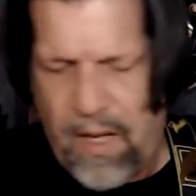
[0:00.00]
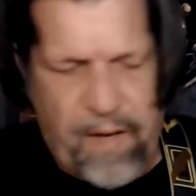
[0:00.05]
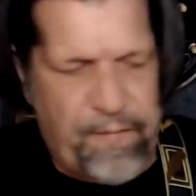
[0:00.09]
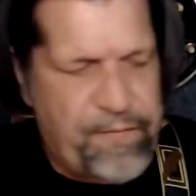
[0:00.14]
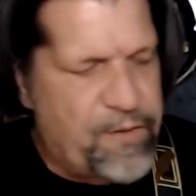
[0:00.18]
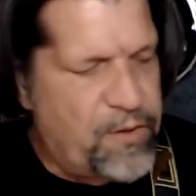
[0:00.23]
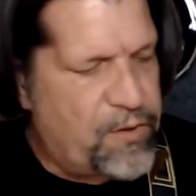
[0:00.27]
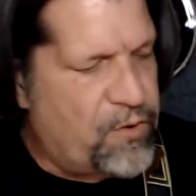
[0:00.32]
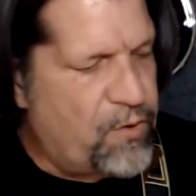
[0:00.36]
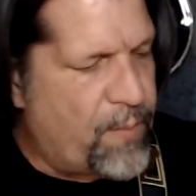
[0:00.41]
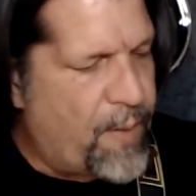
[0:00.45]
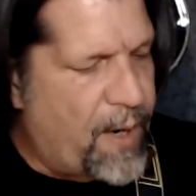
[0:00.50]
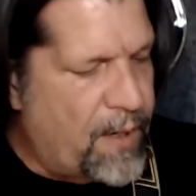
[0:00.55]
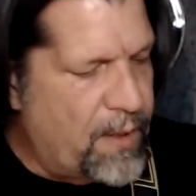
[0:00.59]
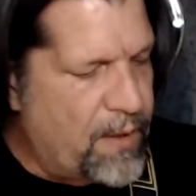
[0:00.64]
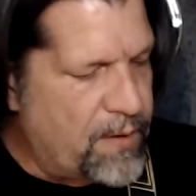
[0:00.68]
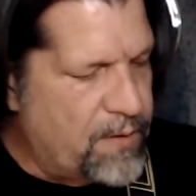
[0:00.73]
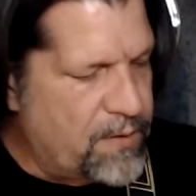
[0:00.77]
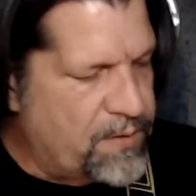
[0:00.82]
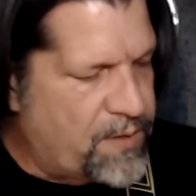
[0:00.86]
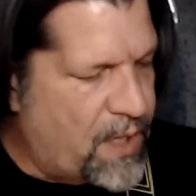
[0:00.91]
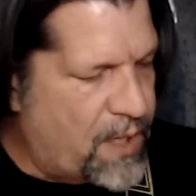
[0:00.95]
do my
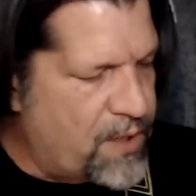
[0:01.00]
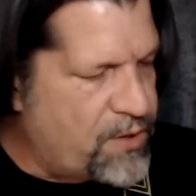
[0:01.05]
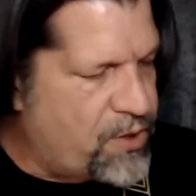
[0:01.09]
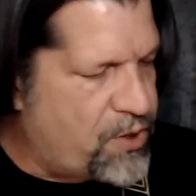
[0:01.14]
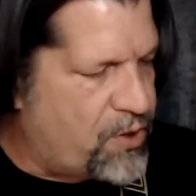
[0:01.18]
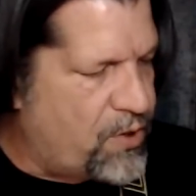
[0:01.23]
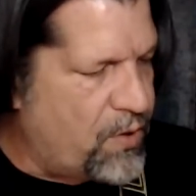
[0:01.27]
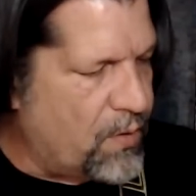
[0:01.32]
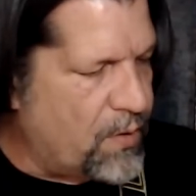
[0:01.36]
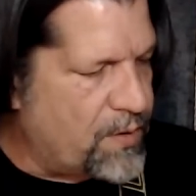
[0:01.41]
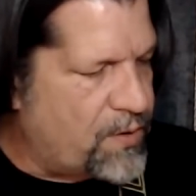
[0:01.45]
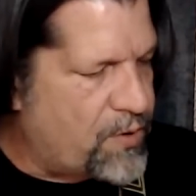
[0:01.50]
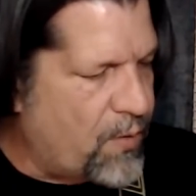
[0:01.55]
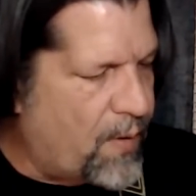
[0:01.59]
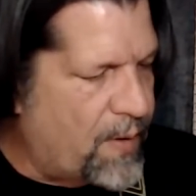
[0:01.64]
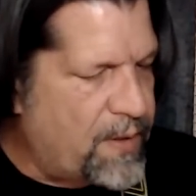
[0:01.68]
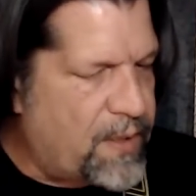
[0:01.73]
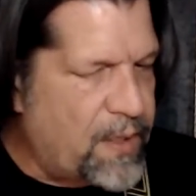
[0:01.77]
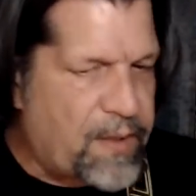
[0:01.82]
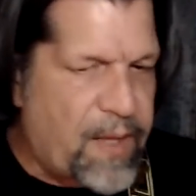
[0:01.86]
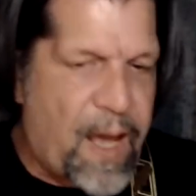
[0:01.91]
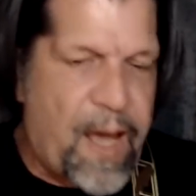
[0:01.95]
little touch to it. So I
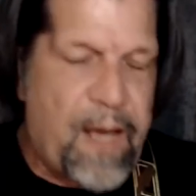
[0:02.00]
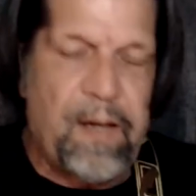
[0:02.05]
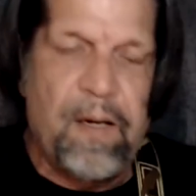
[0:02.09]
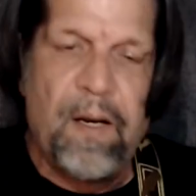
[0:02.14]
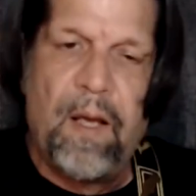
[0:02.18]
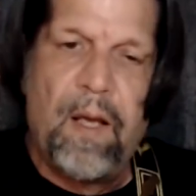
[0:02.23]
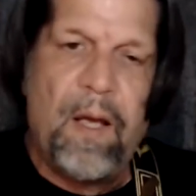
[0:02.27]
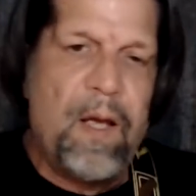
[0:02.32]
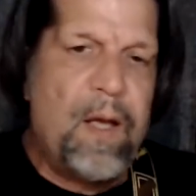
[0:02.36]
did that,